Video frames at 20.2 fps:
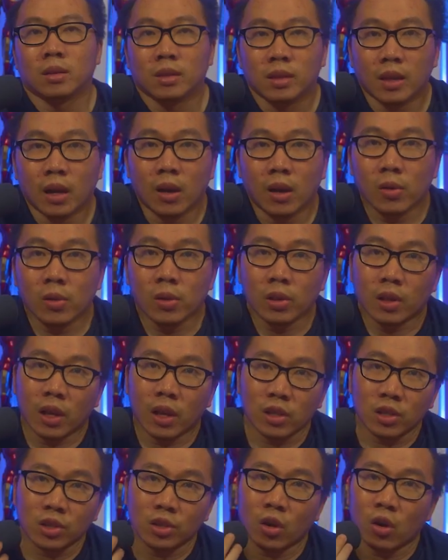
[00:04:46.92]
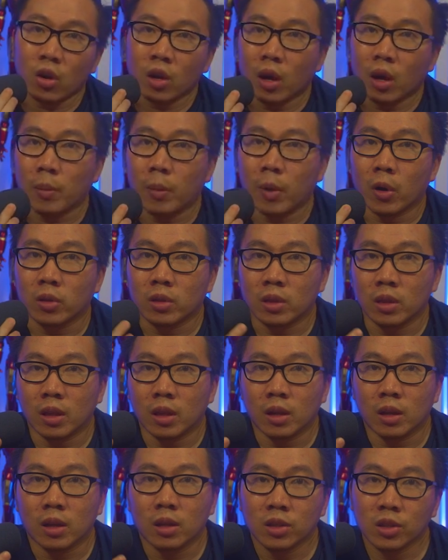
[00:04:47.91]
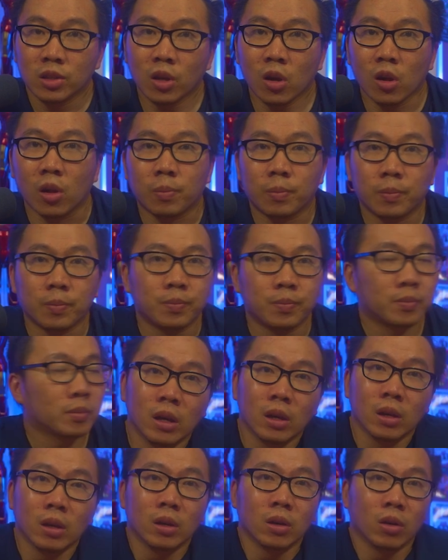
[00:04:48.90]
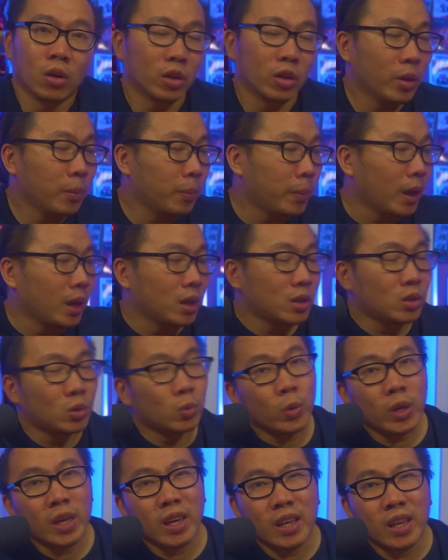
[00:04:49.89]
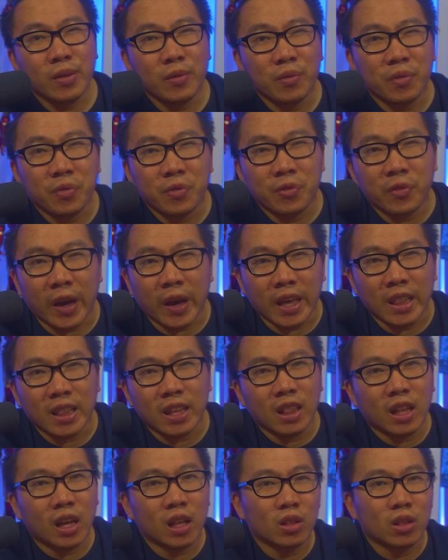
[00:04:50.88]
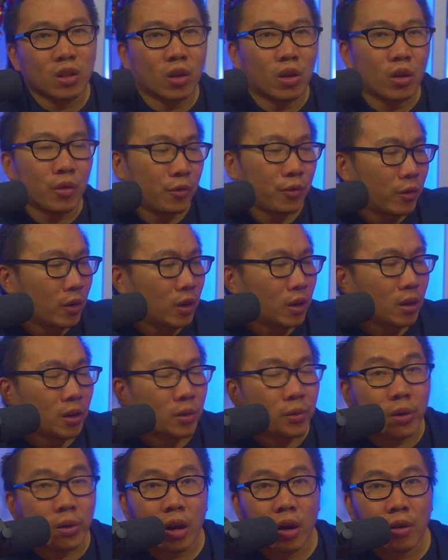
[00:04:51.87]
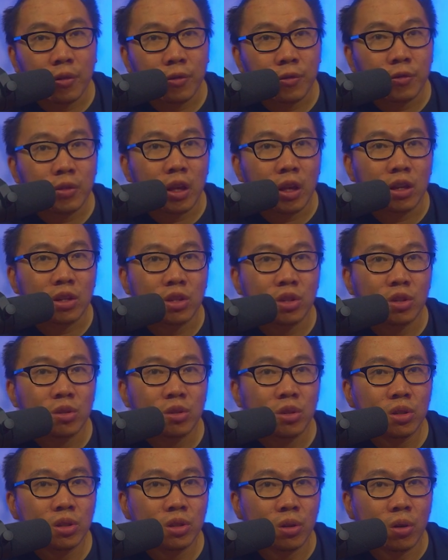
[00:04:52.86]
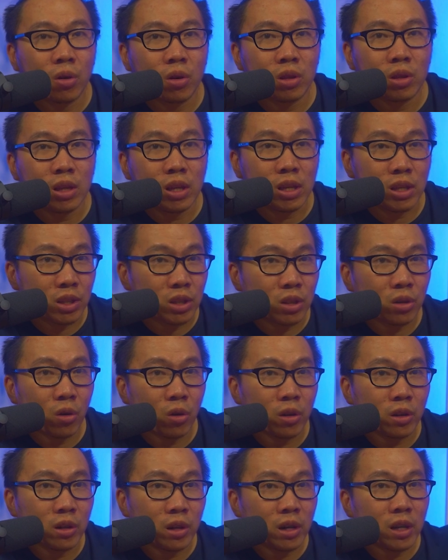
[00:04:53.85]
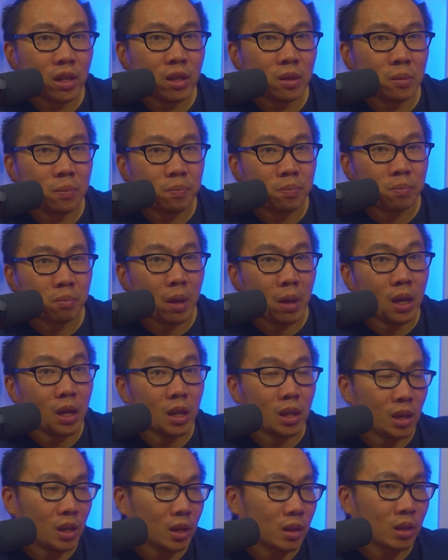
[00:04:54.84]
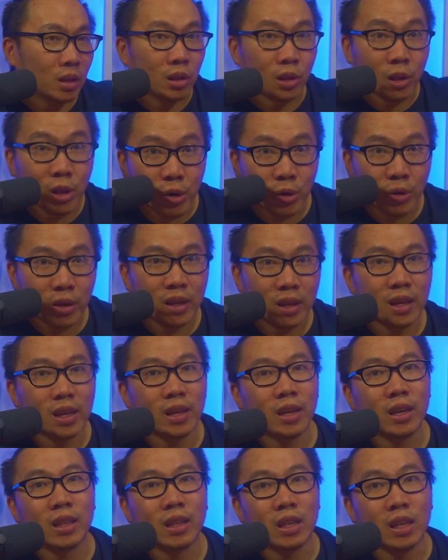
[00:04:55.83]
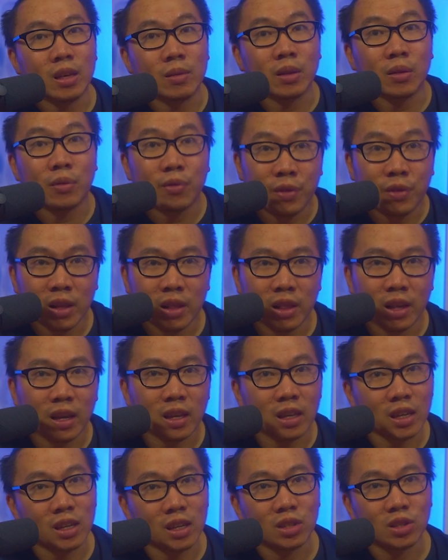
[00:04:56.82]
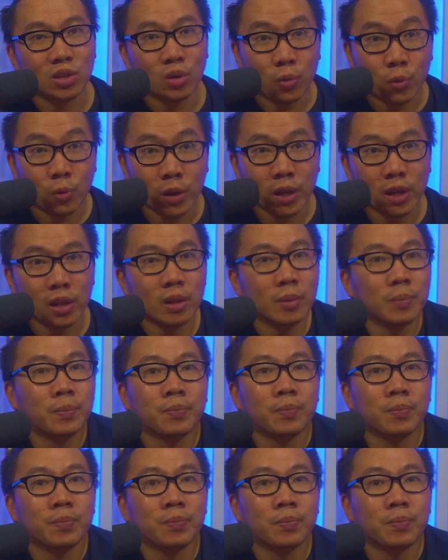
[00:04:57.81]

Now, let's talk about the sculpt. On the base, we can find a lot of rough textures on this concrete, making it look and even feel like it's real.